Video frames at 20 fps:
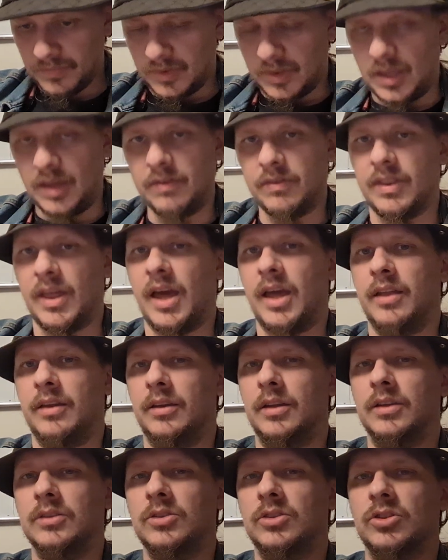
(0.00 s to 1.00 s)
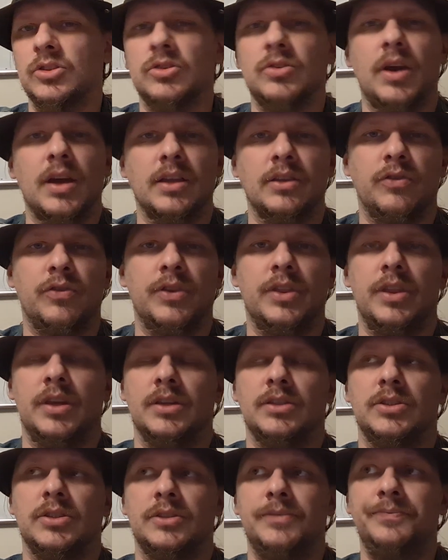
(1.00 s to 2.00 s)
even that in Dungeons and Dragons 5th
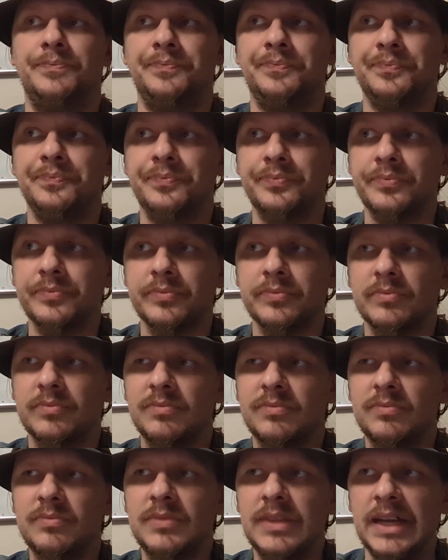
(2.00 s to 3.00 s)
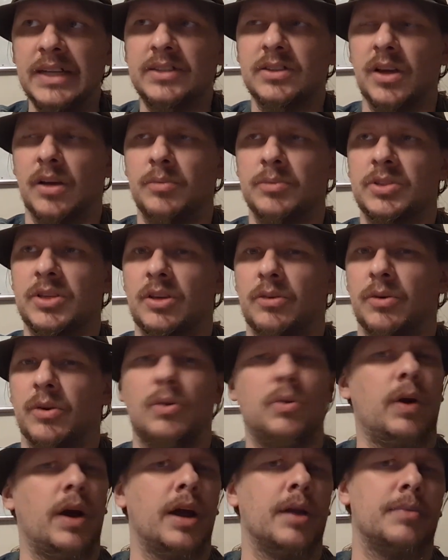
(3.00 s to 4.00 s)
edition, it's almost like a
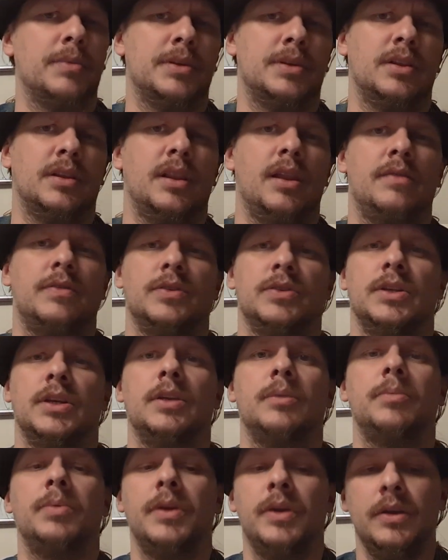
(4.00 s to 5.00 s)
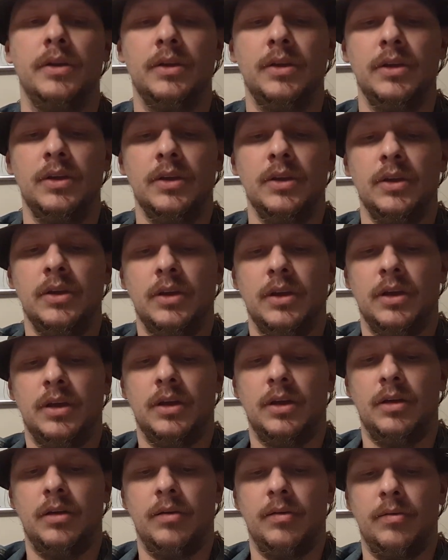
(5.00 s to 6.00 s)
requirement to level dip.
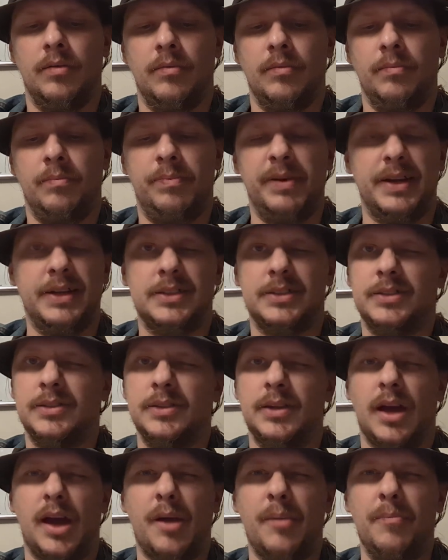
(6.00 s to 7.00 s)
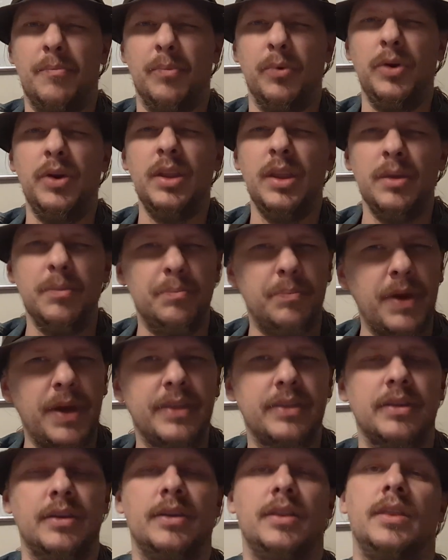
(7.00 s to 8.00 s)
But it's not really
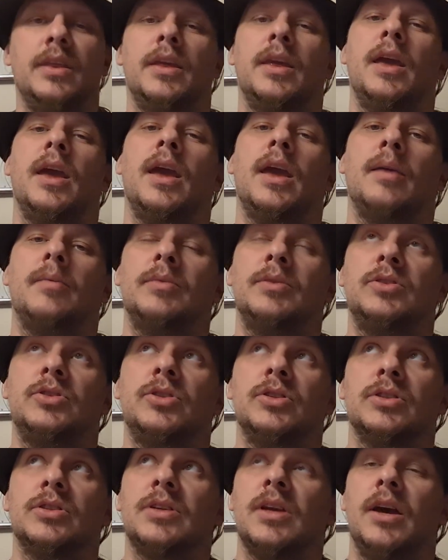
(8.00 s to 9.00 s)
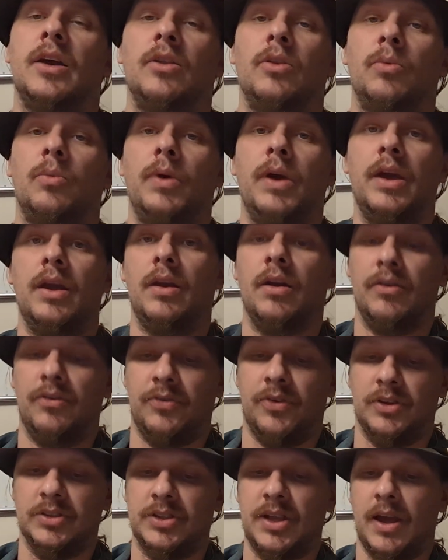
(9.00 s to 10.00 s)
baked into the game. It's just kind of the way it all
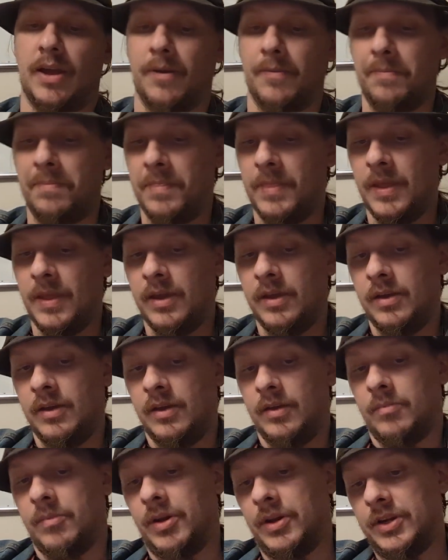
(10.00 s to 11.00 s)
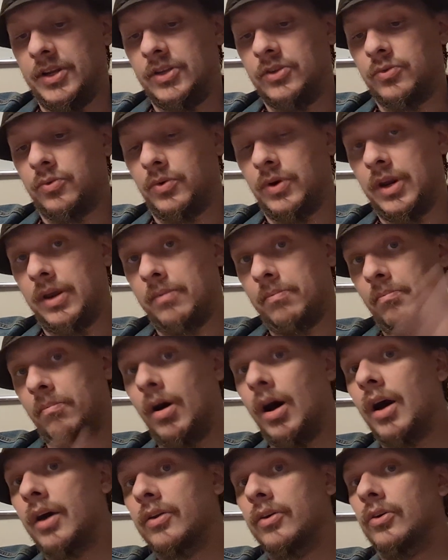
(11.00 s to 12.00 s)
falls out. But in D20
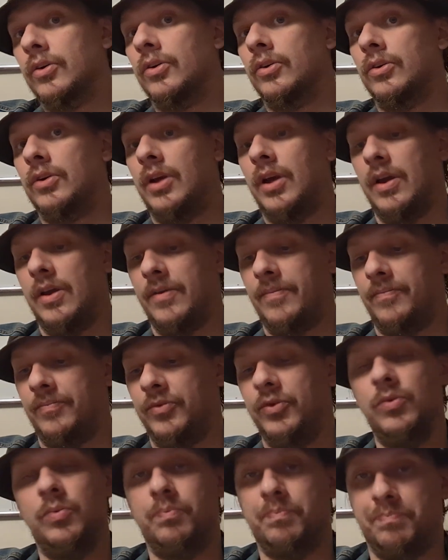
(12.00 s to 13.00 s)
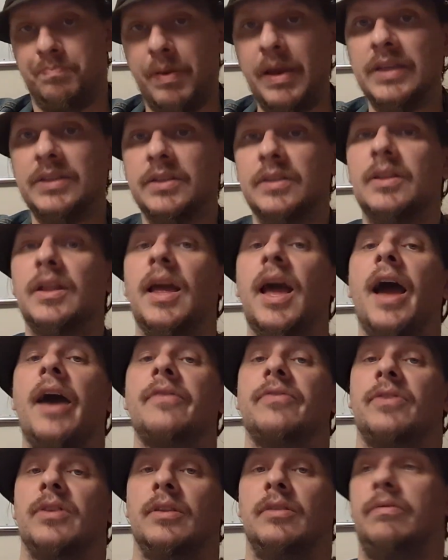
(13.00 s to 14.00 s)
Modern, you basically
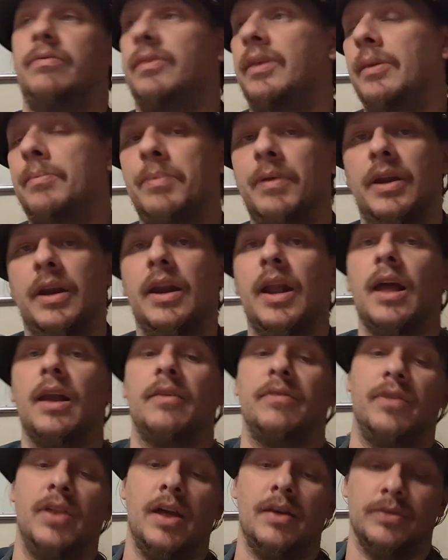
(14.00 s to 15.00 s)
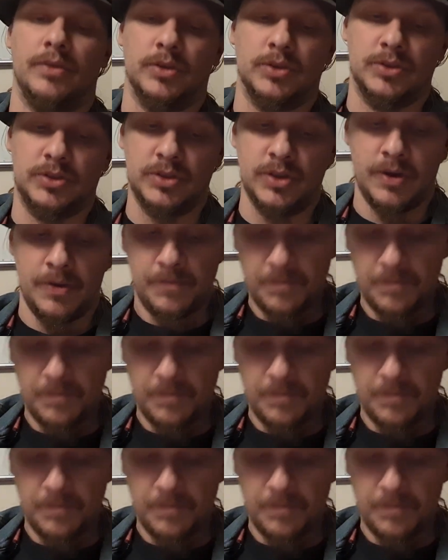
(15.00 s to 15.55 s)
have to dip in and out of levels.